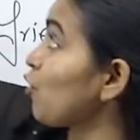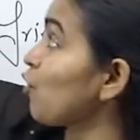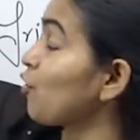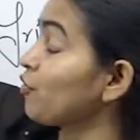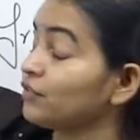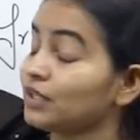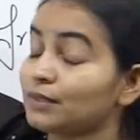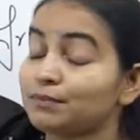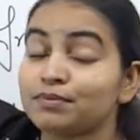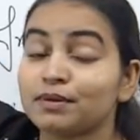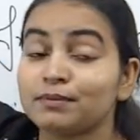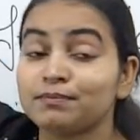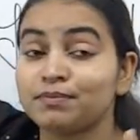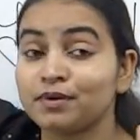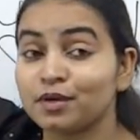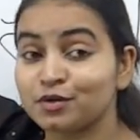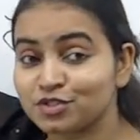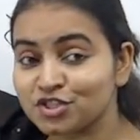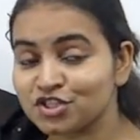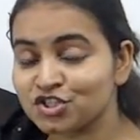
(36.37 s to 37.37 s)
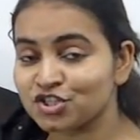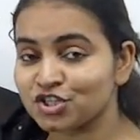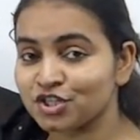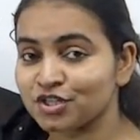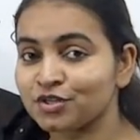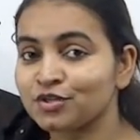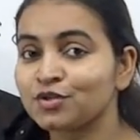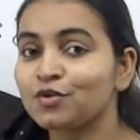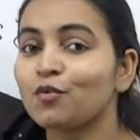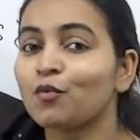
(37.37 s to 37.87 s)
or the
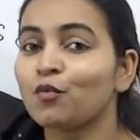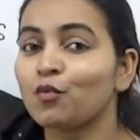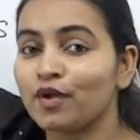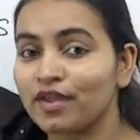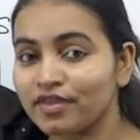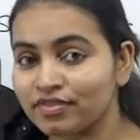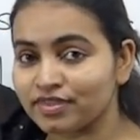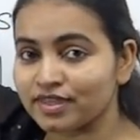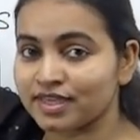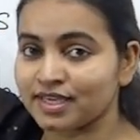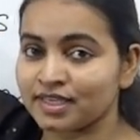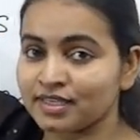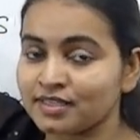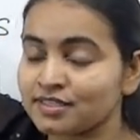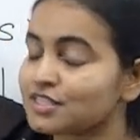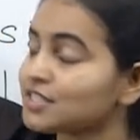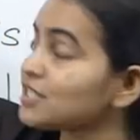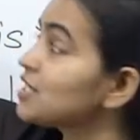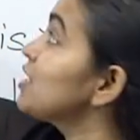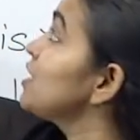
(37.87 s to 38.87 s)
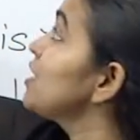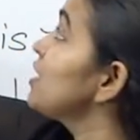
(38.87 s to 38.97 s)
preposition with is